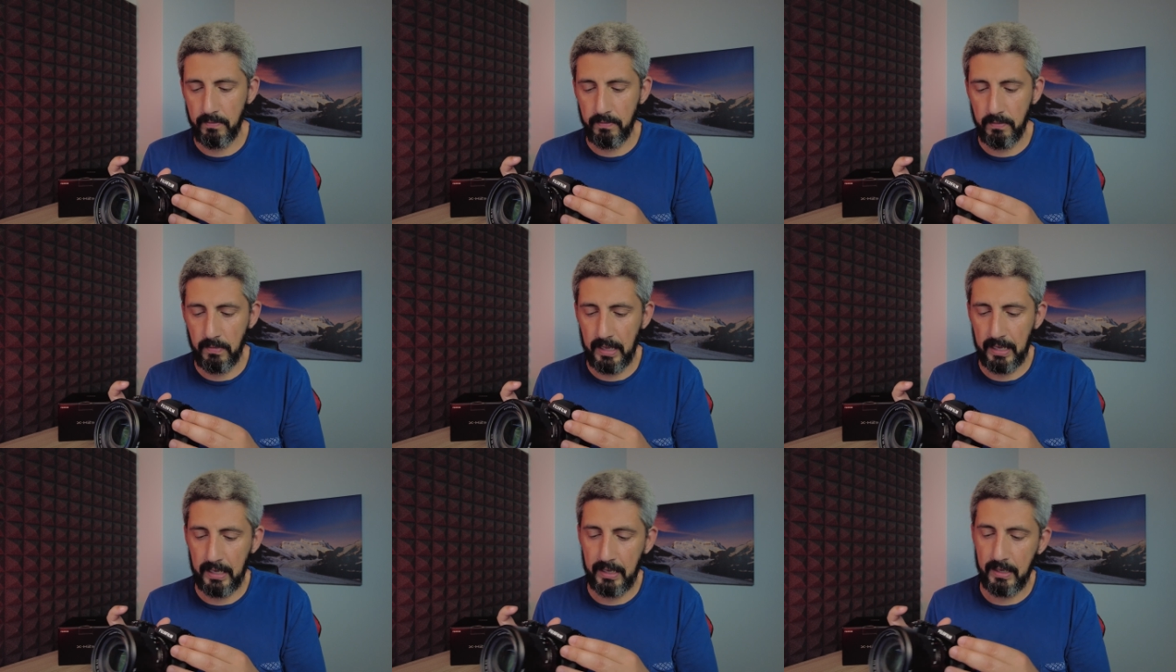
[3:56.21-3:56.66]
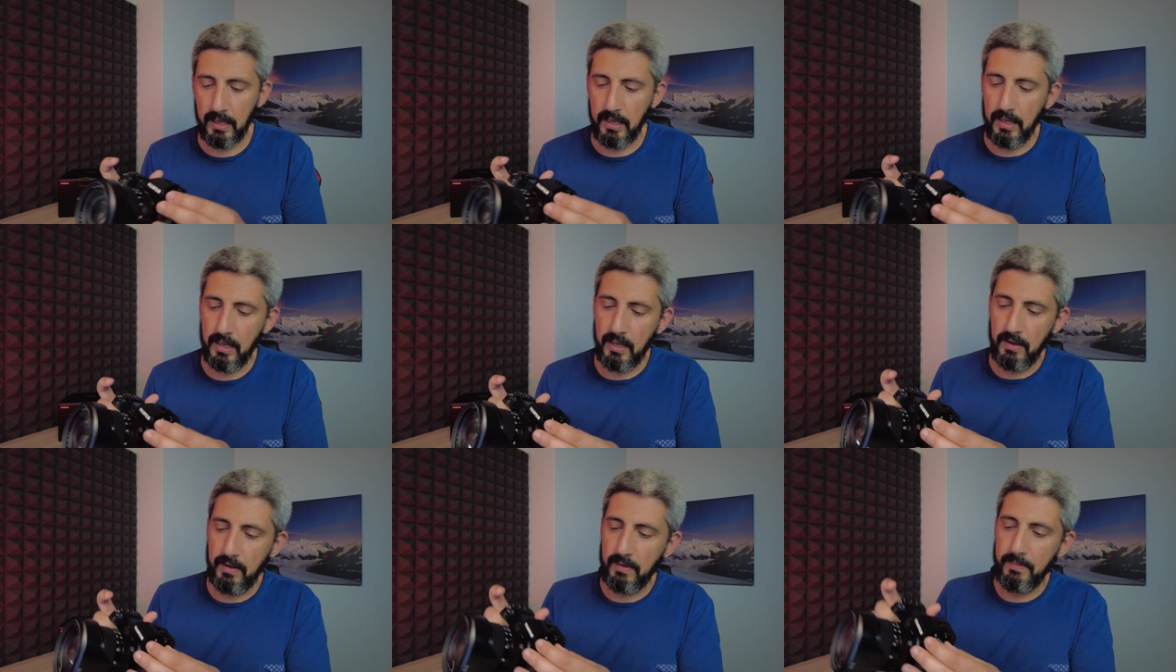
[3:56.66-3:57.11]
like
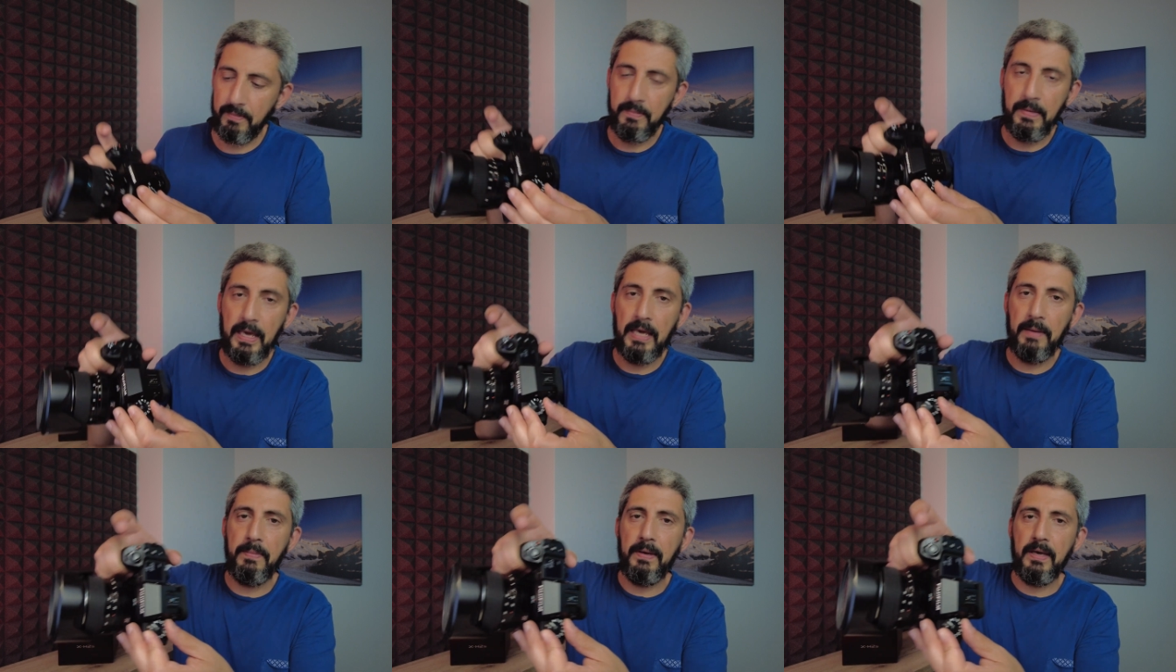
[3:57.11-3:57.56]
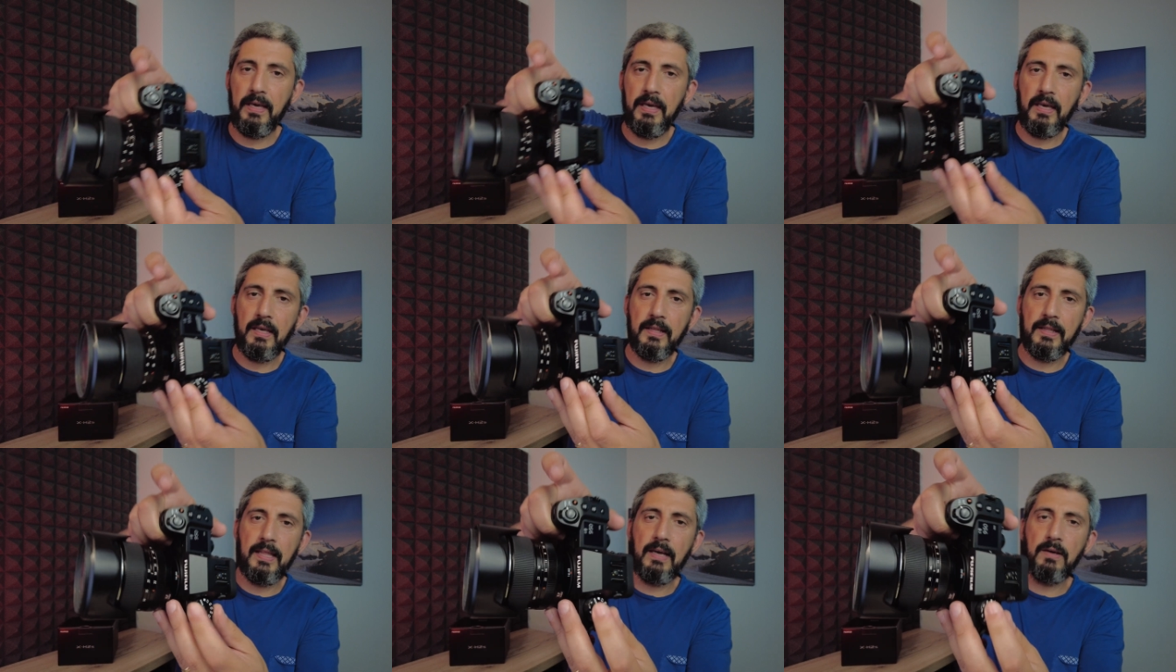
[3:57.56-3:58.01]

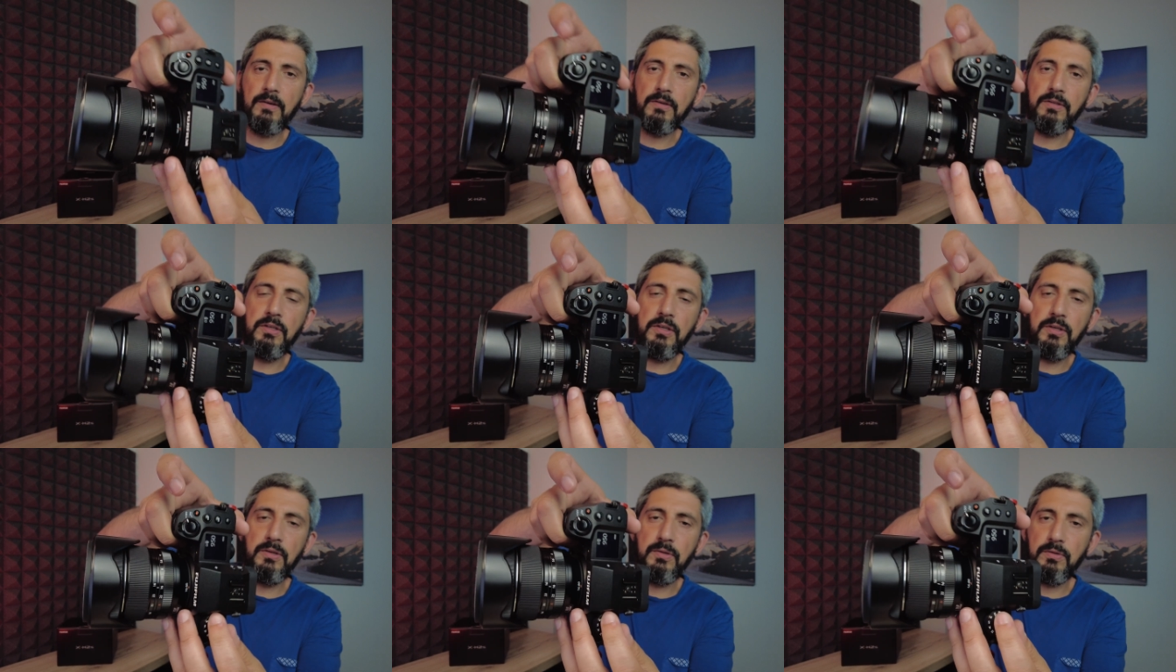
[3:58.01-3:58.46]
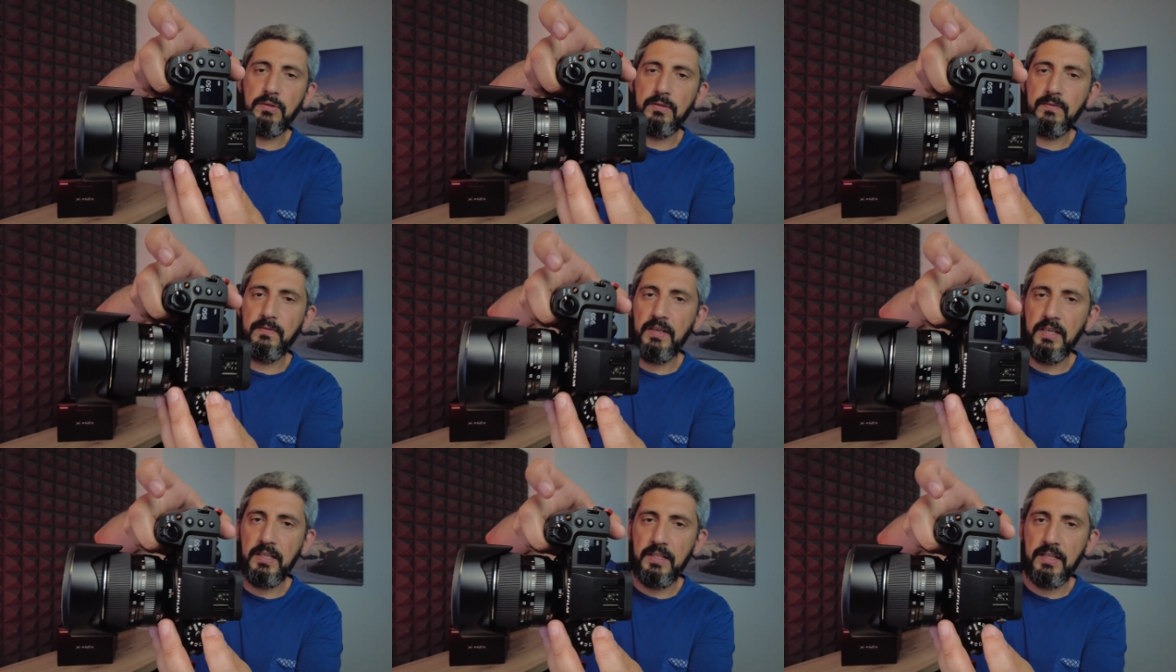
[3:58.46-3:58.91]
maybe they could use
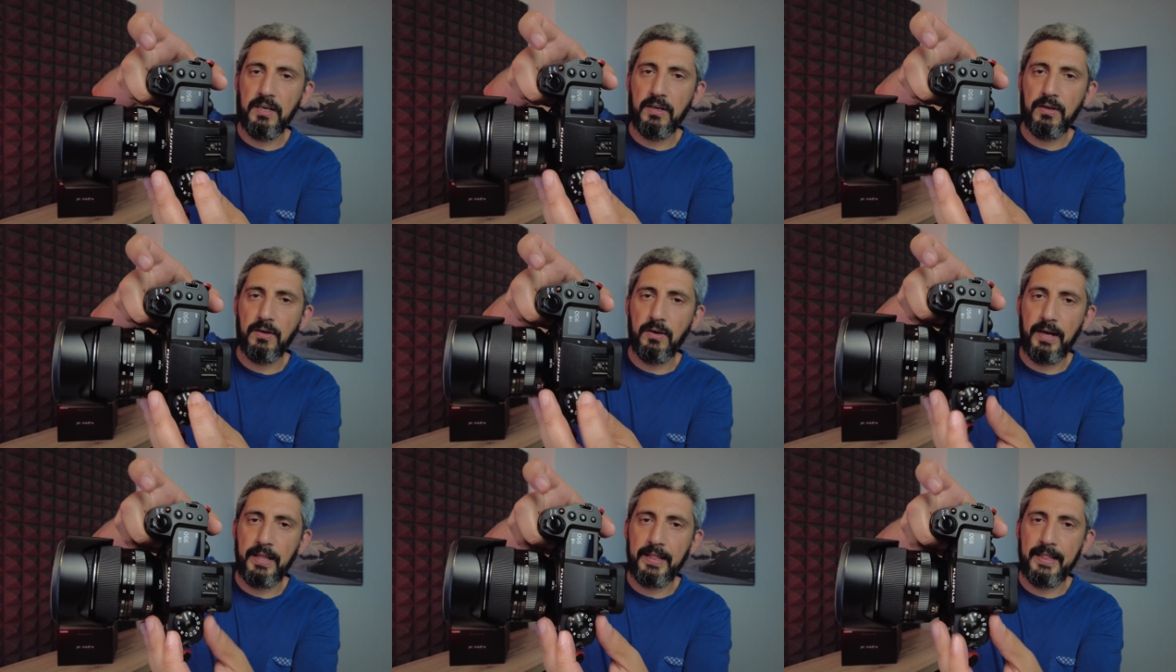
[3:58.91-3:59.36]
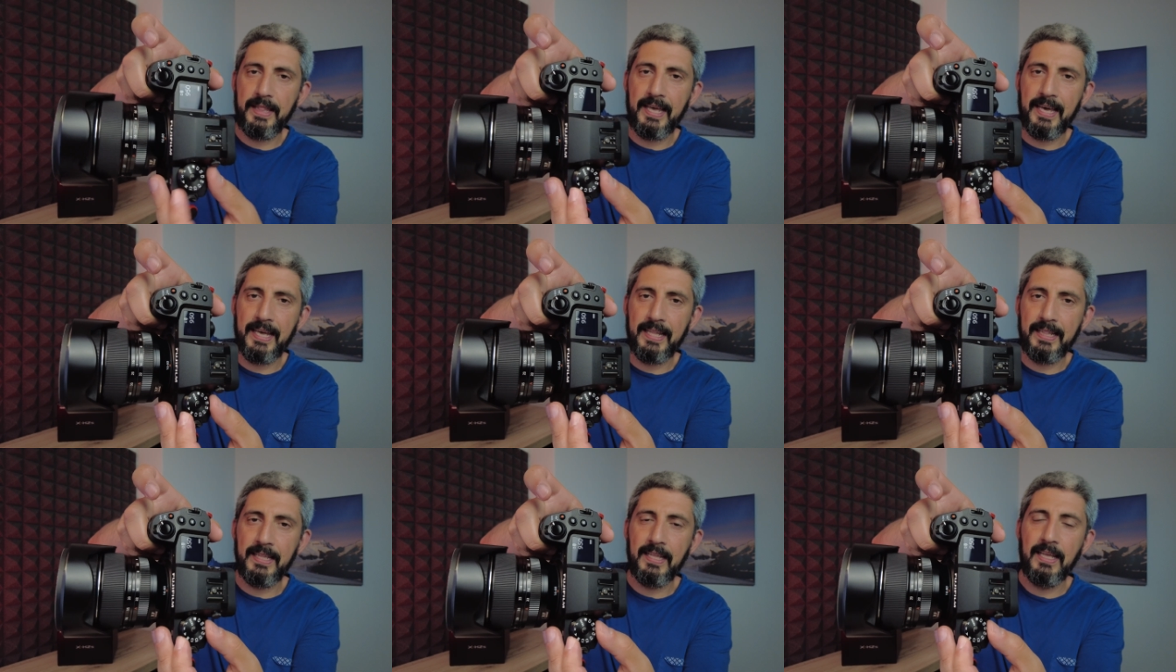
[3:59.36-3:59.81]
video and
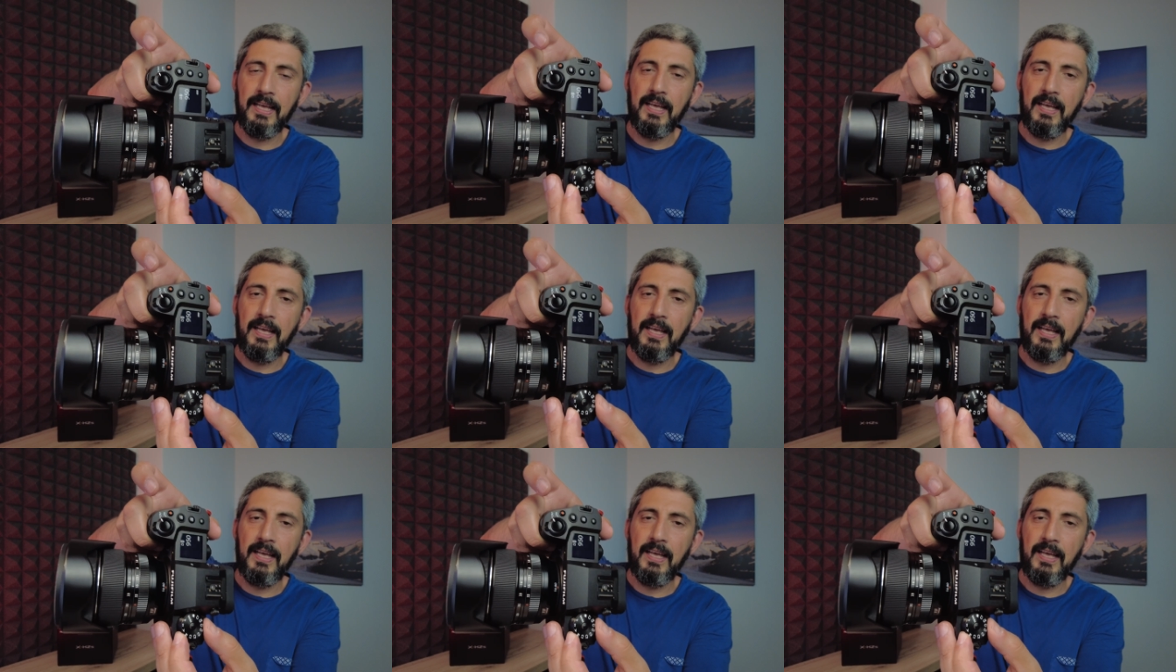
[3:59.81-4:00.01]
then